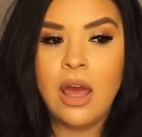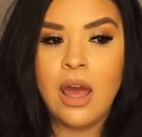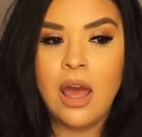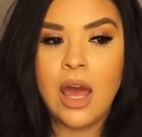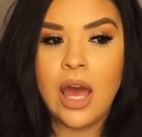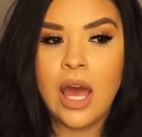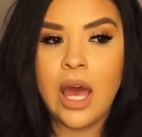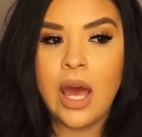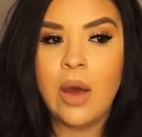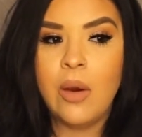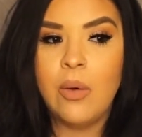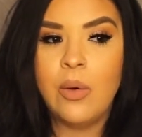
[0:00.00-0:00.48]

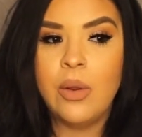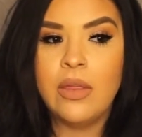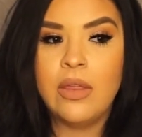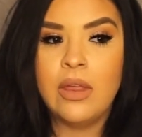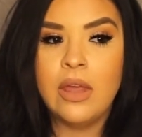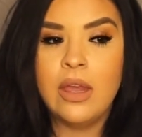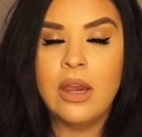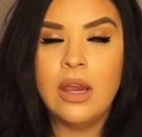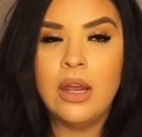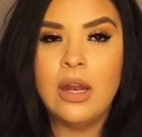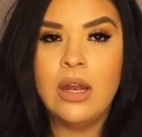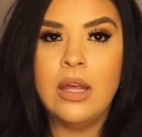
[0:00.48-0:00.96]
how are
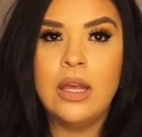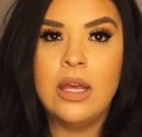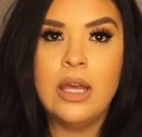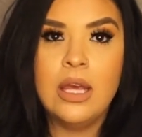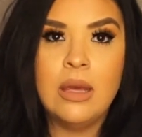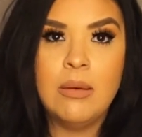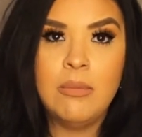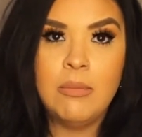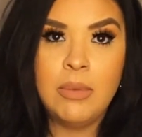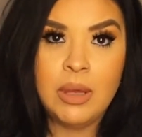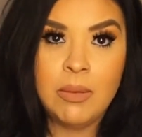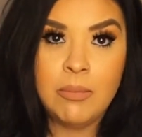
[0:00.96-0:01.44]
they gonna
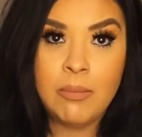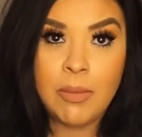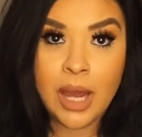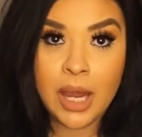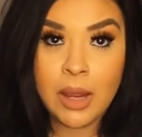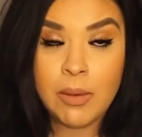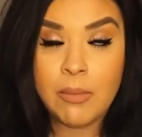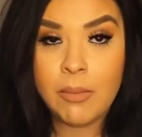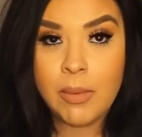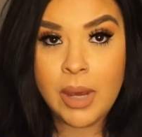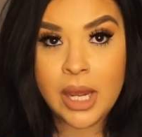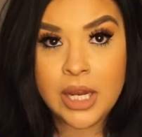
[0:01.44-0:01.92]
keep me?
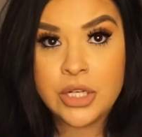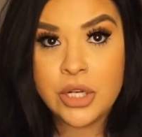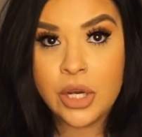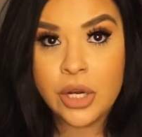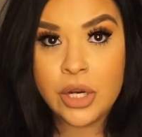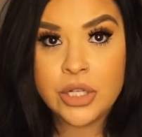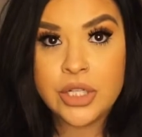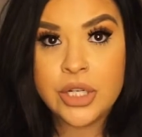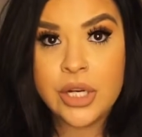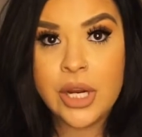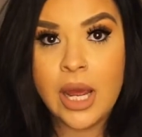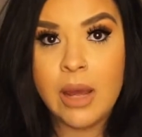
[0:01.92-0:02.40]
My
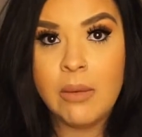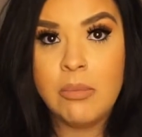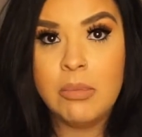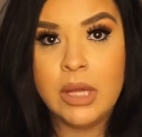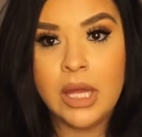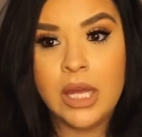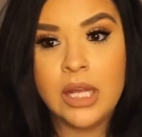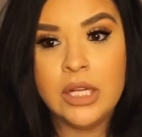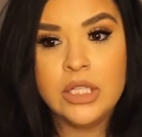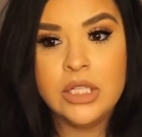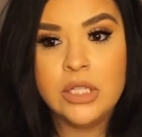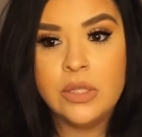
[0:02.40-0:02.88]
doctor had
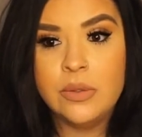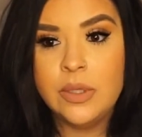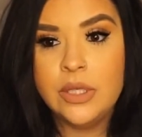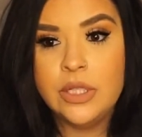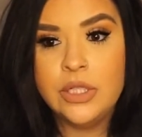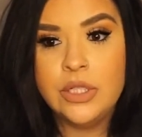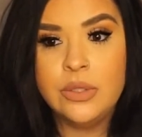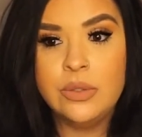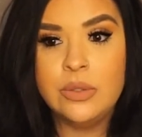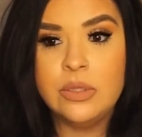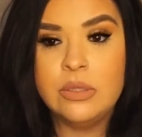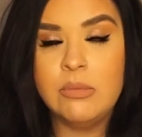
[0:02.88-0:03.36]
planned to
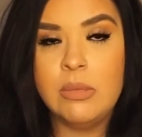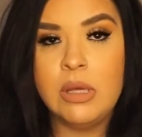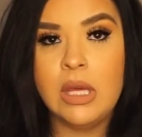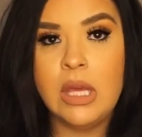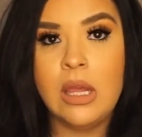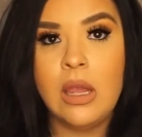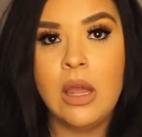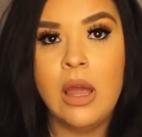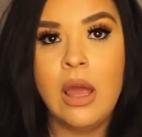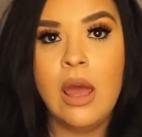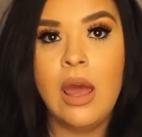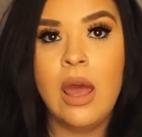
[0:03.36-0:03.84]
induce
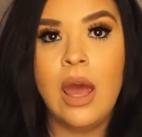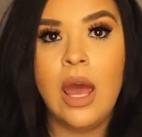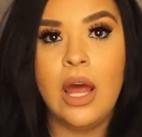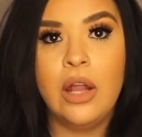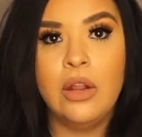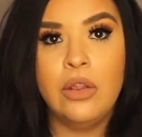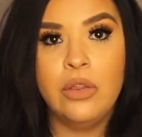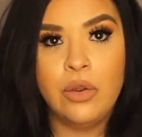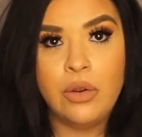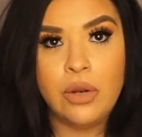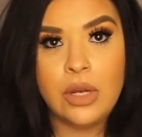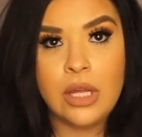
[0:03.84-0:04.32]
me
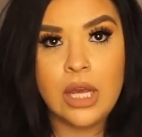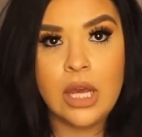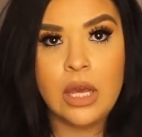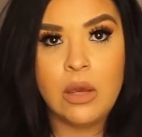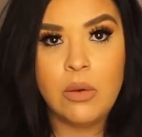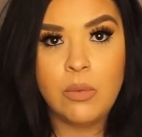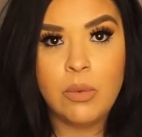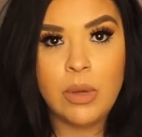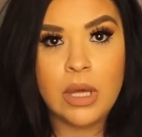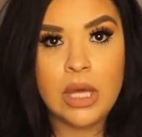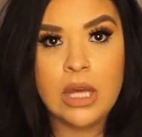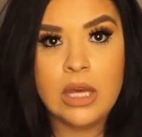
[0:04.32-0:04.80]
at
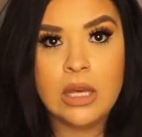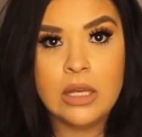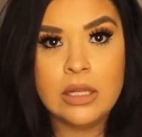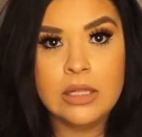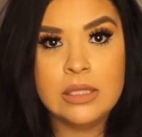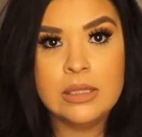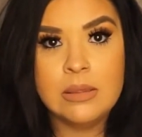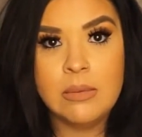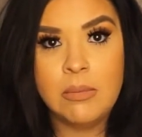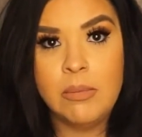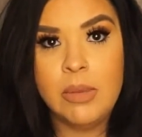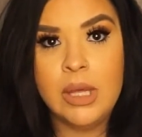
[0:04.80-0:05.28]
38
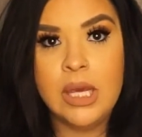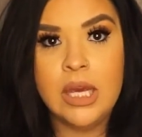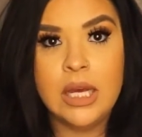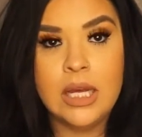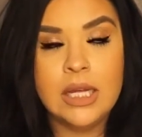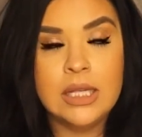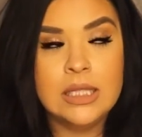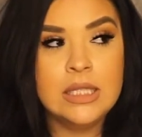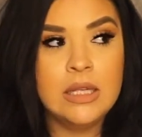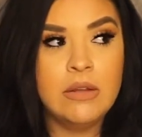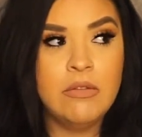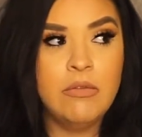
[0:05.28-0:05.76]
weeks
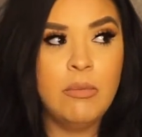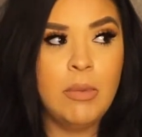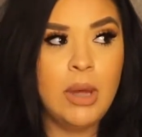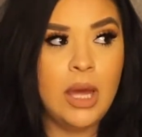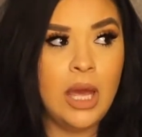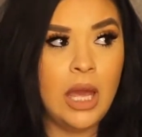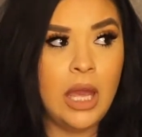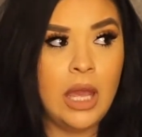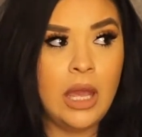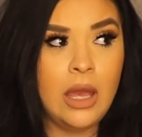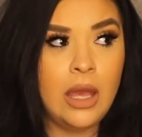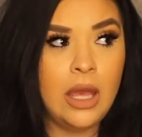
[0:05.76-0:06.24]
because of
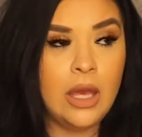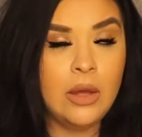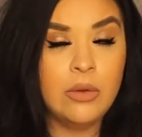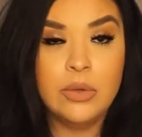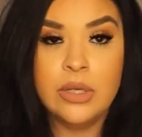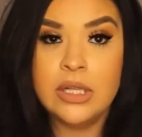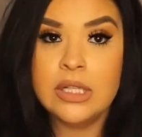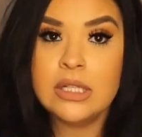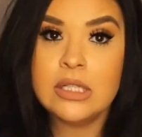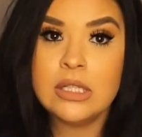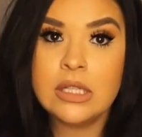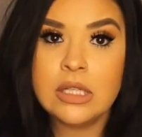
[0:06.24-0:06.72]
my
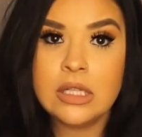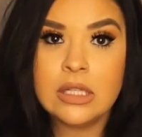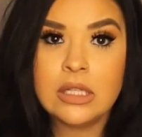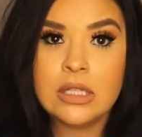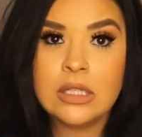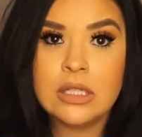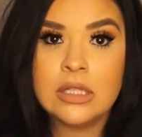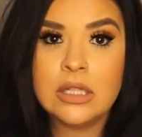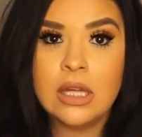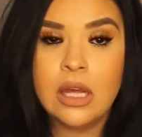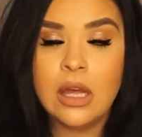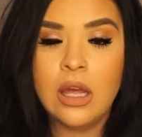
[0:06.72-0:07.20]

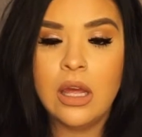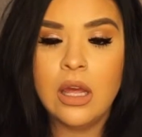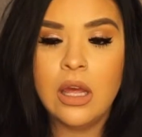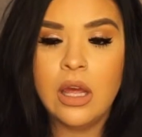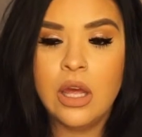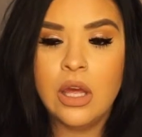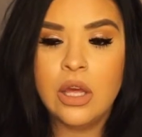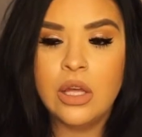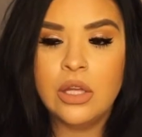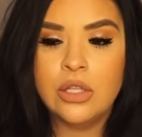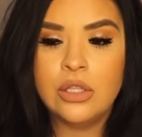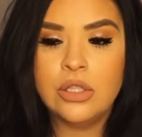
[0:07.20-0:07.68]
illnesses.
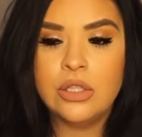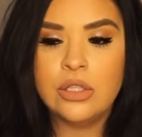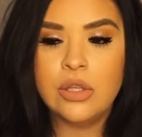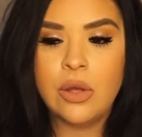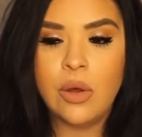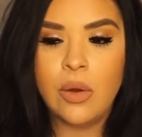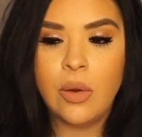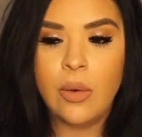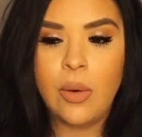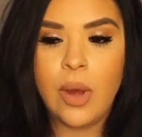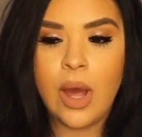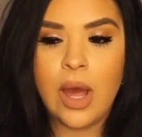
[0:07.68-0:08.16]

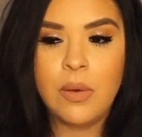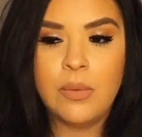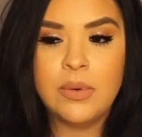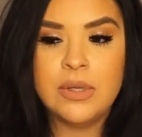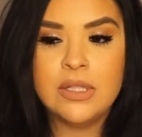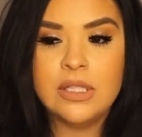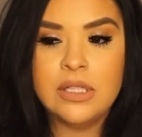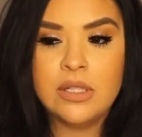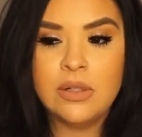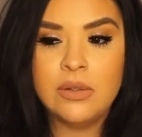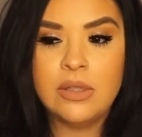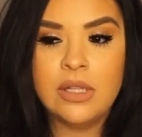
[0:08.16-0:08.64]
So I
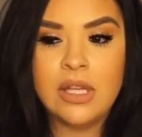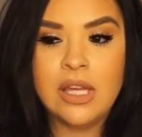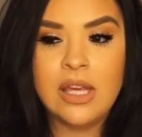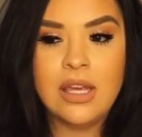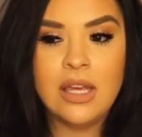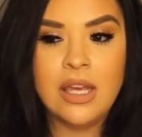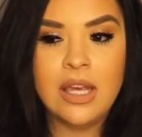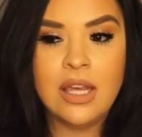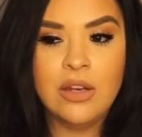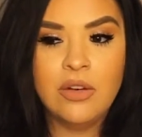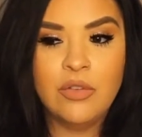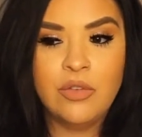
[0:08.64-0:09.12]
was still
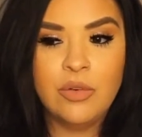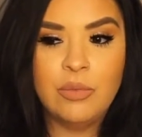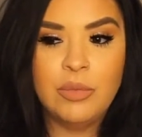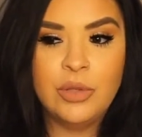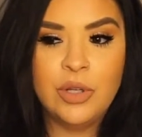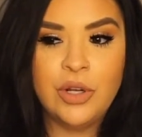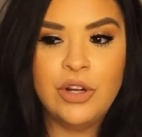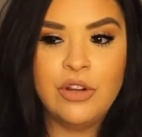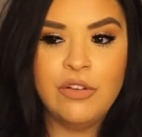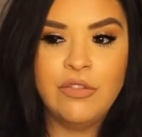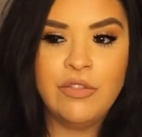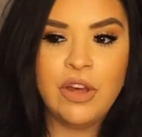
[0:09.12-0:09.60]
thinking from
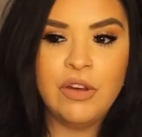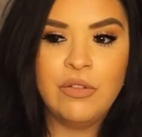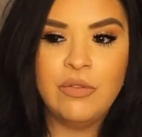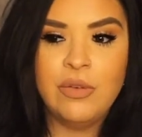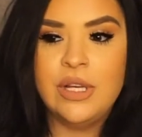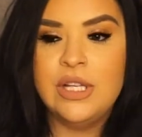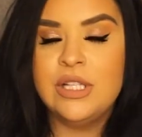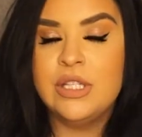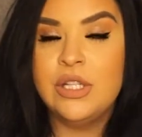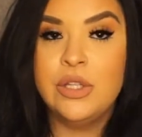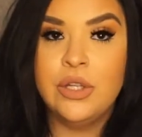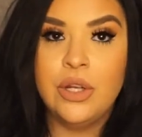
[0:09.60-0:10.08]
35
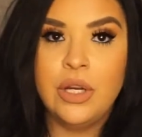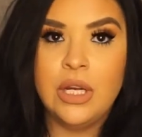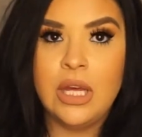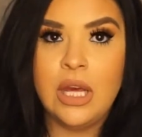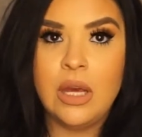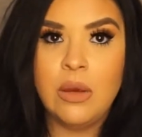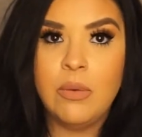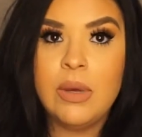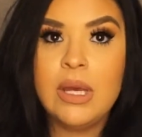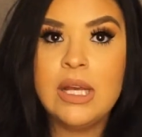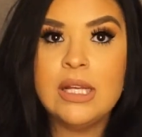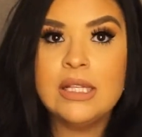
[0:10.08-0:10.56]
weeks to
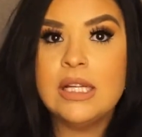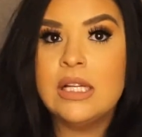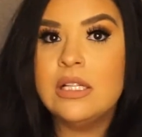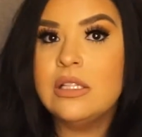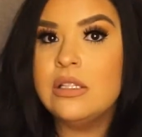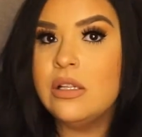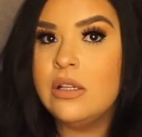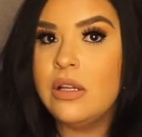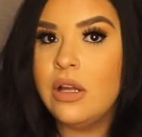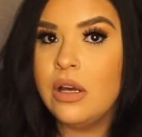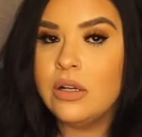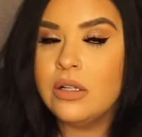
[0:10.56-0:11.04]
38 weeks,
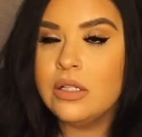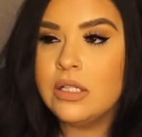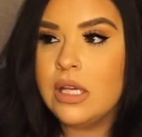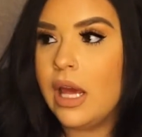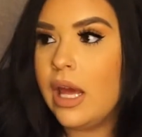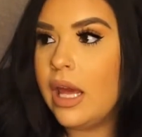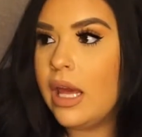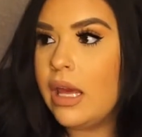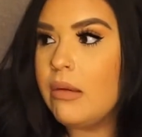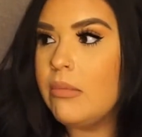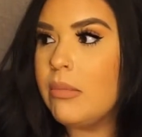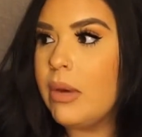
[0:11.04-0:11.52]
that's a long
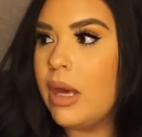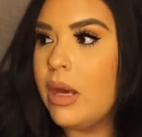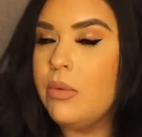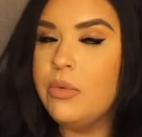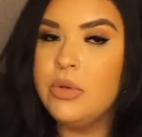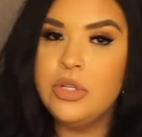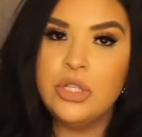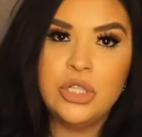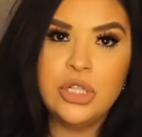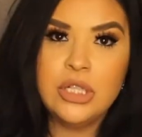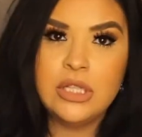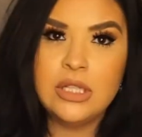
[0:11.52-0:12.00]
time. I
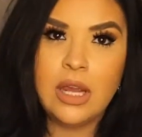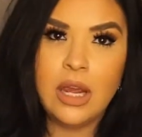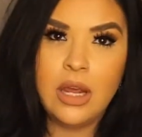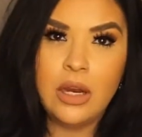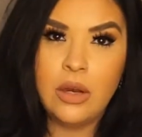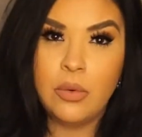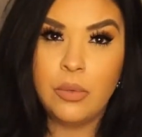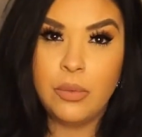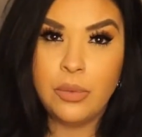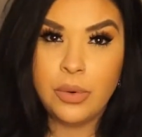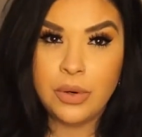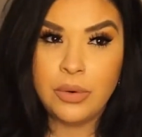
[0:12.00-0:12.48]
was just kind of